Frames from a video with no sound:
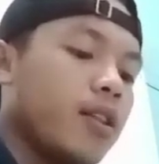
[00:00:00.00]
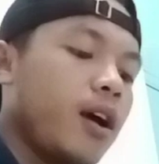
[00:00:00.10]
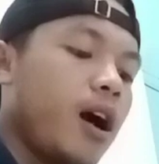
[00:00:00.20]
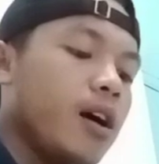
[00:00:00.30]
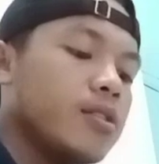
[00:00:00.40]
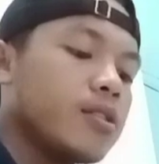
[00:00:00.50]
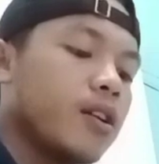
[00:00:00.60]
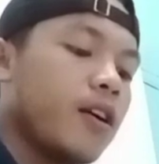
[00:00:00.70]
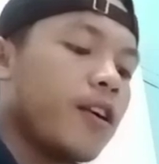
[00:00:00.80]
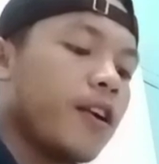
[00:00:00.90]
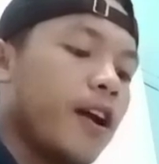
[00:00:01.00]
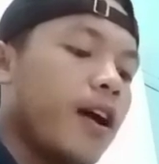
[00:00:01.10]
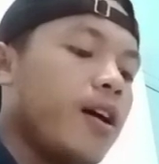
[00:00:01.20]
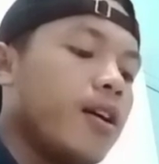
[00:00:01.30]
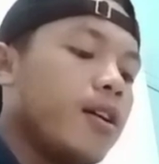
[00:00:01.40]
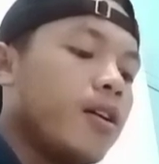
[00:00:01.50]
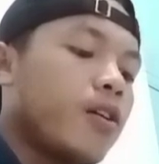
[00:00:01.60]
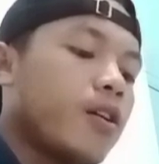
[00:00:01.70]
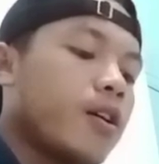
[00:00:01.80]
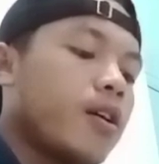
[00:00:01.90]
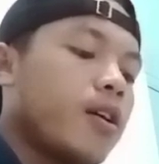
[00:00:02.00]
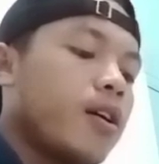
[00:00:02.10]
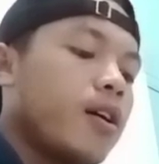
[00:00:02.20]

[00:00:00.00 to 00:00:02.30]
the Houston area, or